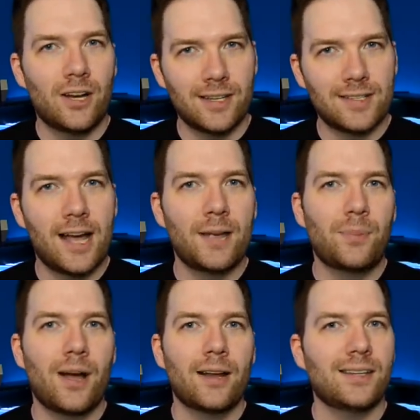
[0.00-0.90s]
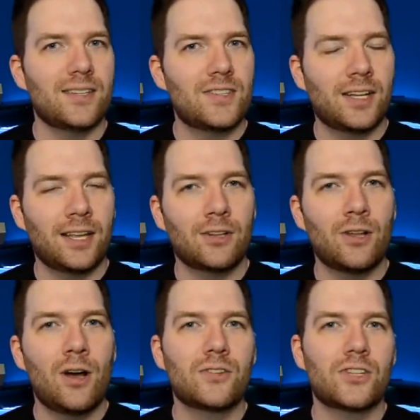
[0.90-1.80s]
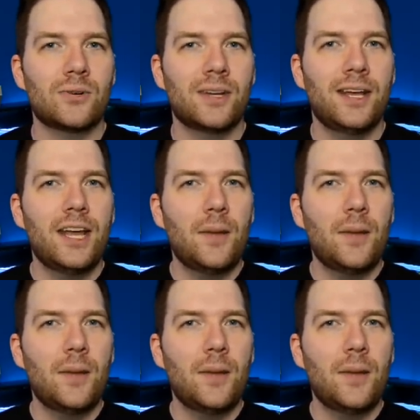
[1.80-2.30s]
on his iPod and he's singing along to it.